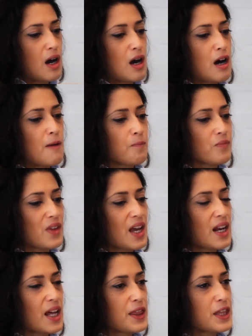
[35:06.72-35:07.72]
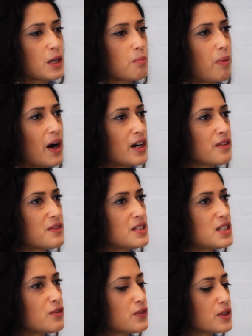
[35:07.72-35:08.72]
And I think part of the
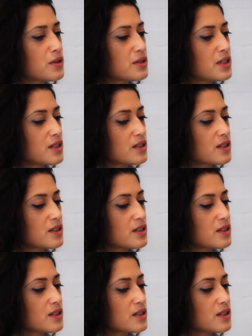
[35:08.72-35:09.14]
difficulty